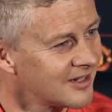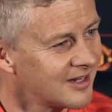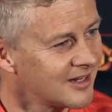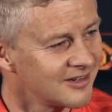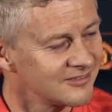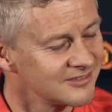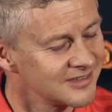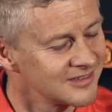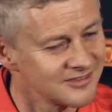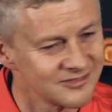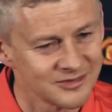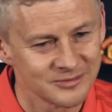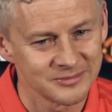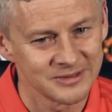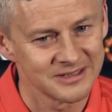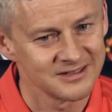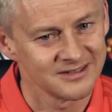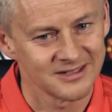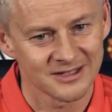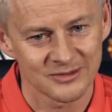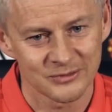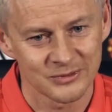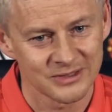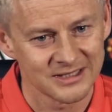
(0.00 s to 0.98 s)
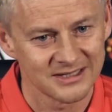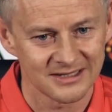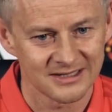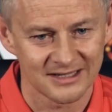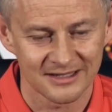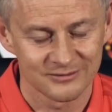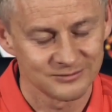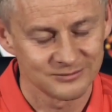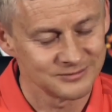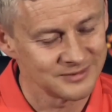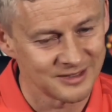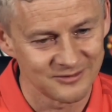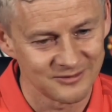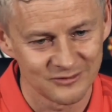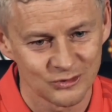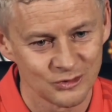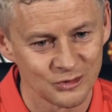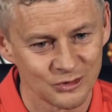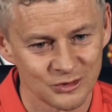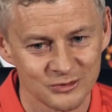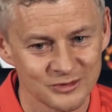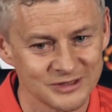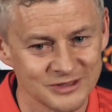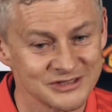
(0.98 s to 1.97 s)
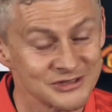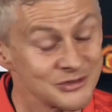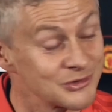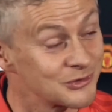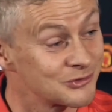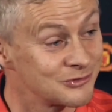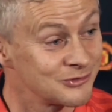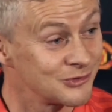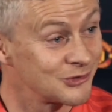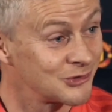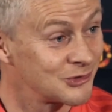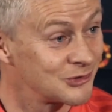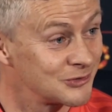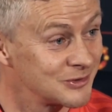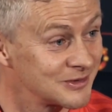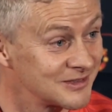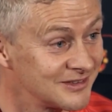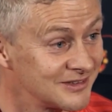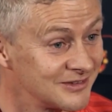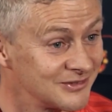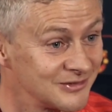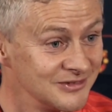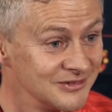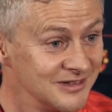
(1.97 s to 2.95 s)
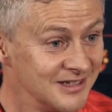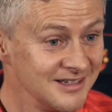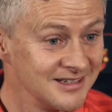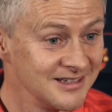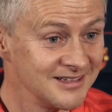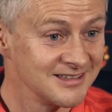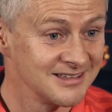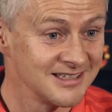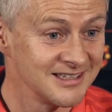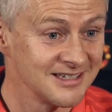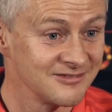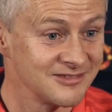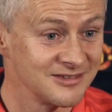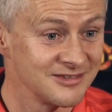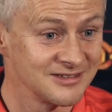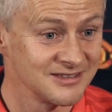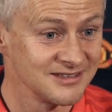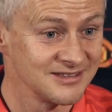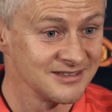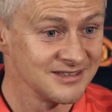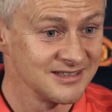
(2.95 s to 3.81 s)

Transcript: I've never been that way. I've always looked forward and never